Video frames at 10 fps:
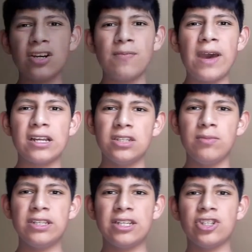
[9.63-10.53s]
Welcome back to
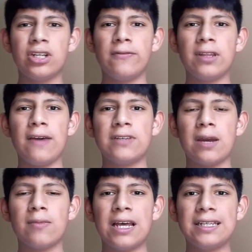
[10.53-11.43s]
Musician of a
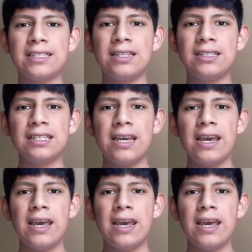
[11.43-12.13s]
Lifetime Lessons.